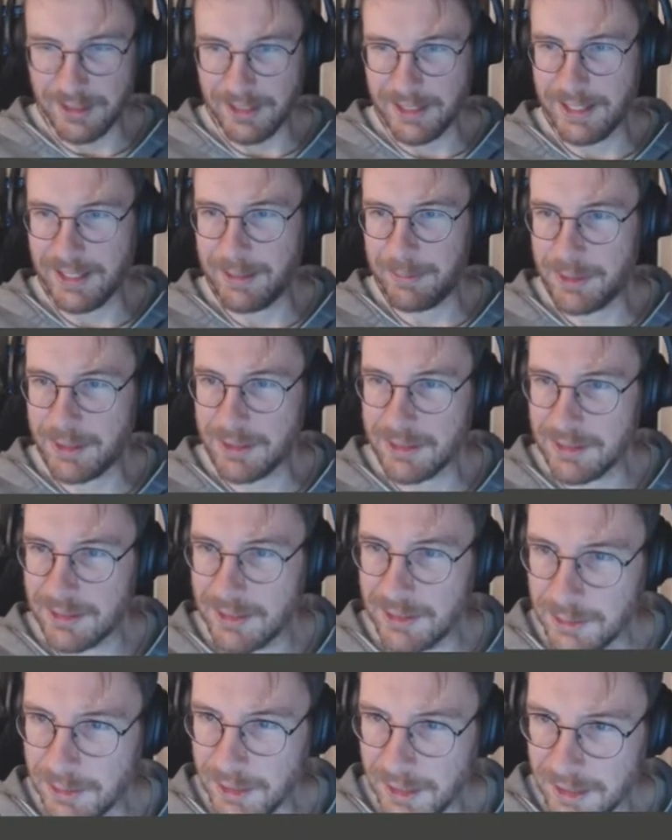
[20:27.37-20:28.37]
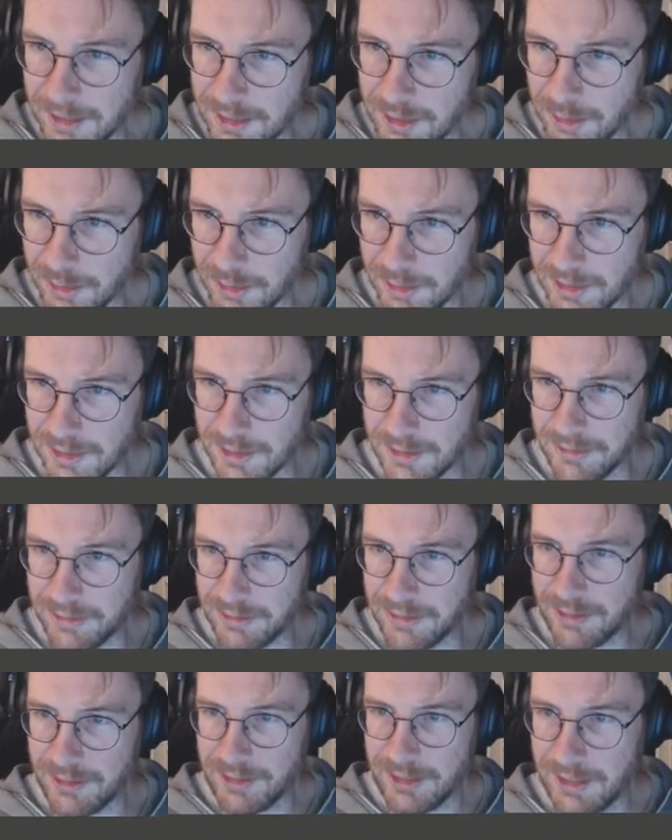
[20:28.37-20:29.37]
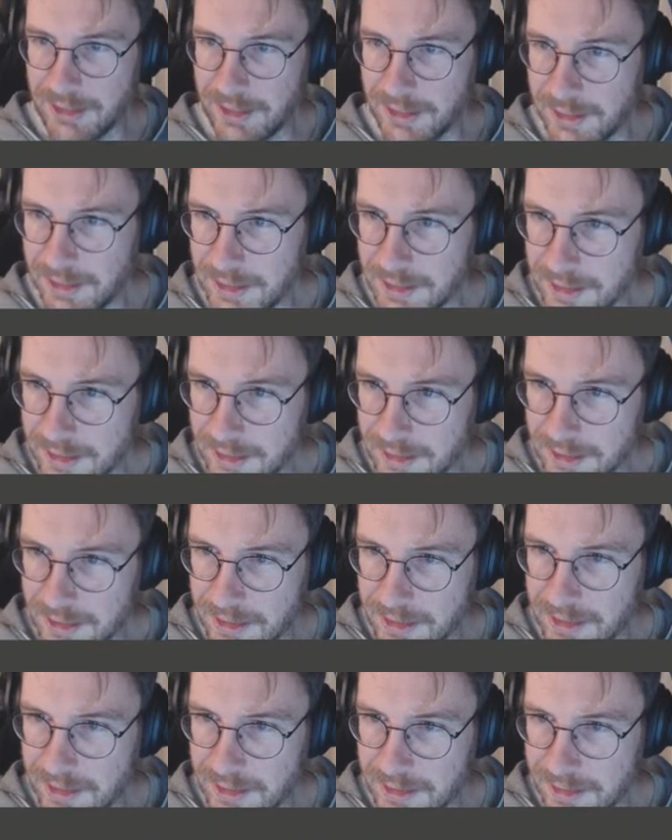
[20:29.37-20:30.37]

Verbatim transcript: yeah, I'm not gonna do any sort of relay races.